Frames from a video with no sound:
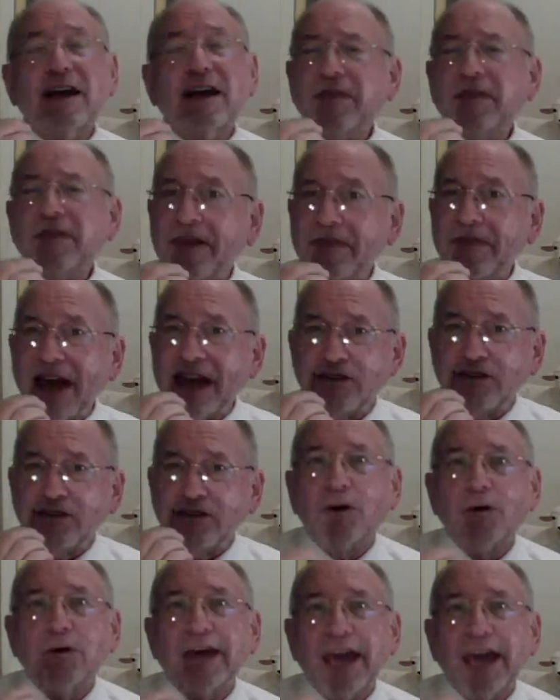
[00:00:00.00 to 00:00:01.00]
and that's
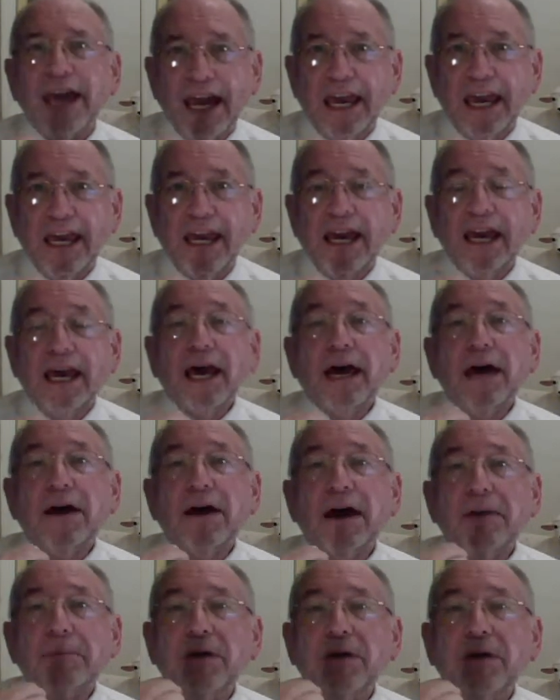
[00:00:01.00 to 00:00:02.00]
okay,
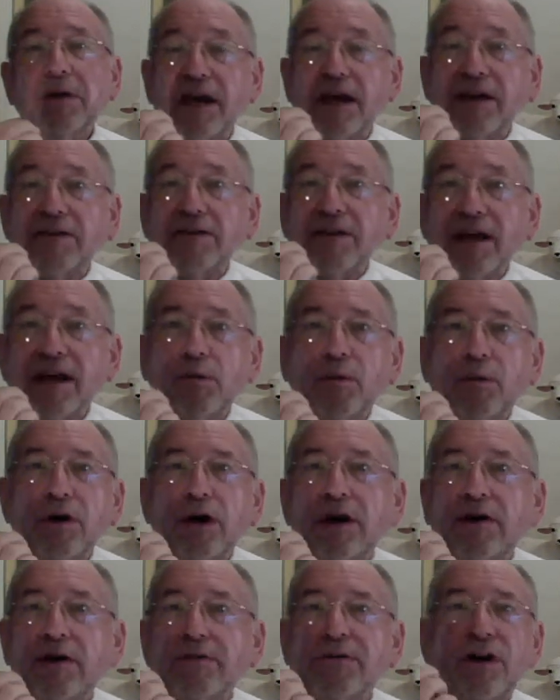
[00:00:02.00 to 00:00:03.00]
because
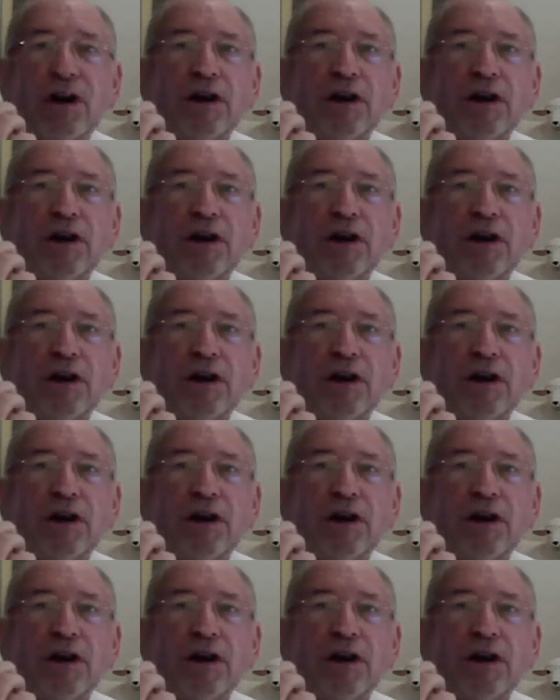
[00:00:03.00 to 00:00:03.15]
if